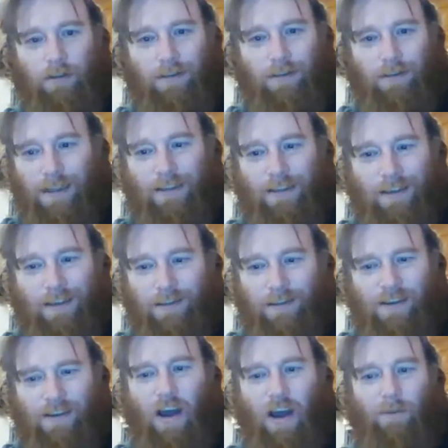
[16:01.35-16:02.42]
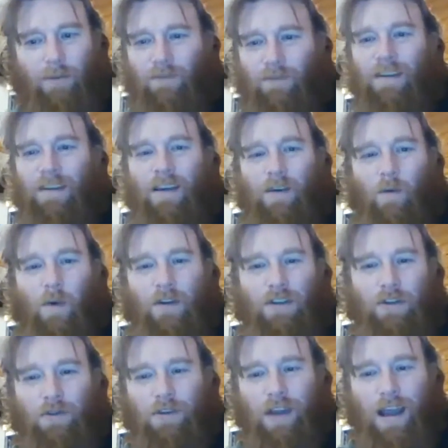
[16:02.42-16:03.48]
They said, no, once
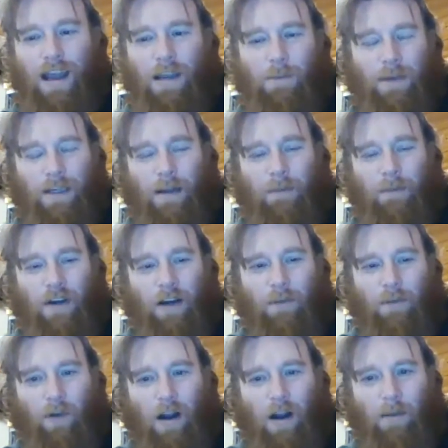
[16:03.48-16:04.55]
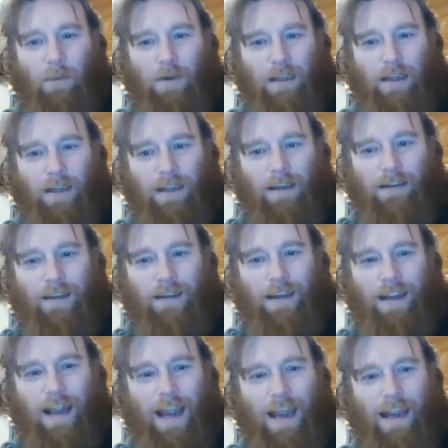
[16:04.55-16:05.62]
you die, it becomes our property again,
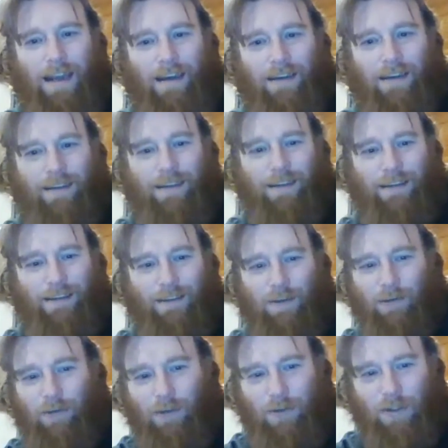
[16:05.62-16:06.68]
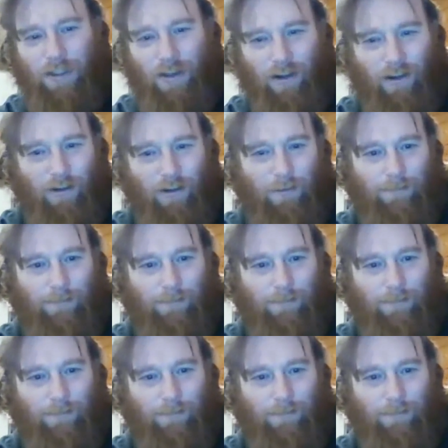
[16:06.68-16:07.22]
and you lose it all.